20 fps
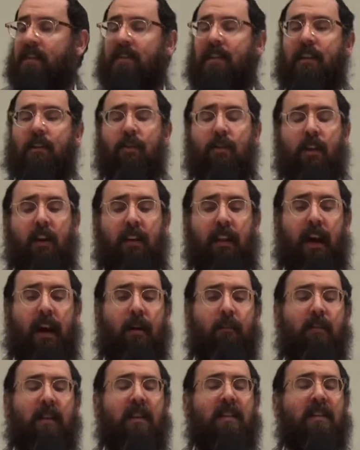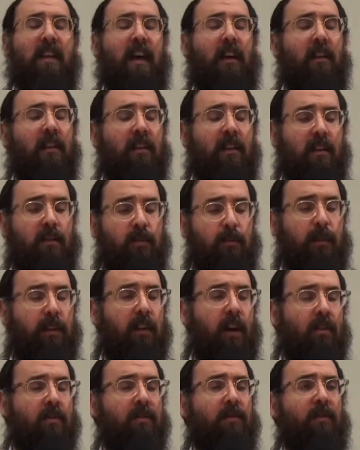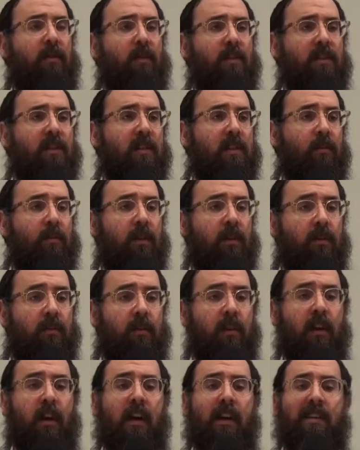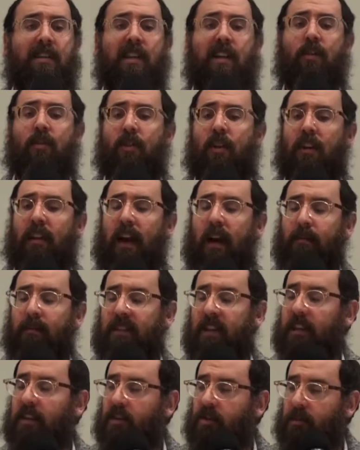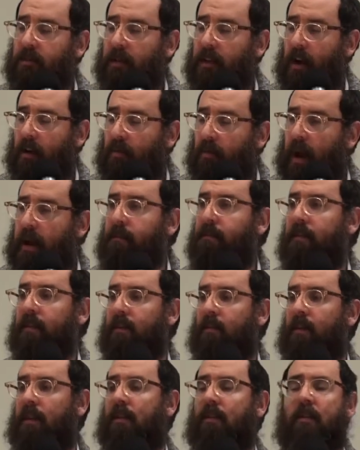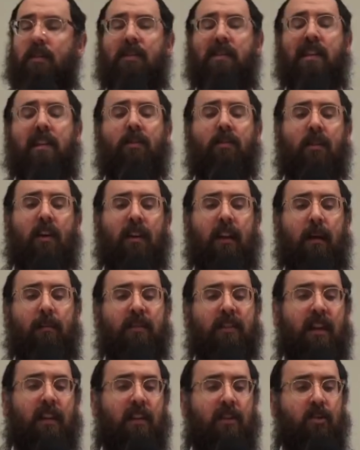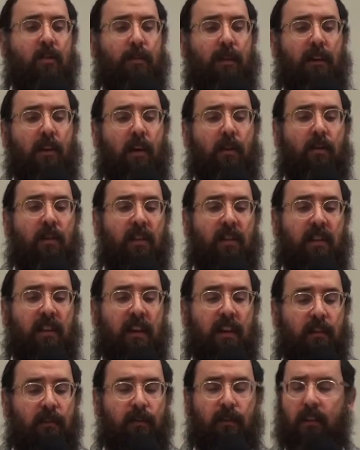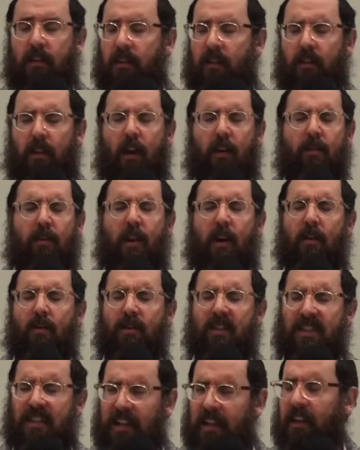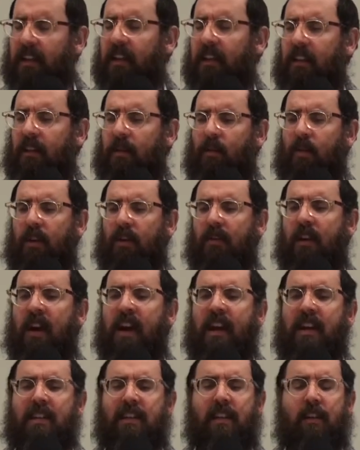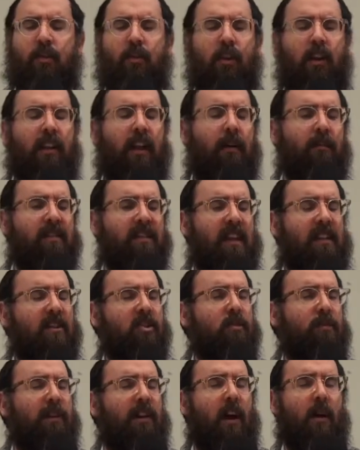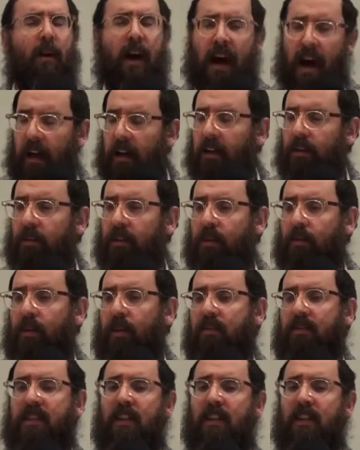Tikkun olam is that there should be no divorce in the world. Tikkun olam is that there should be no rape in the world. Tikkun olam is that there should be no stealing in the world. Tikkun olam is that there should be no hunger in the world.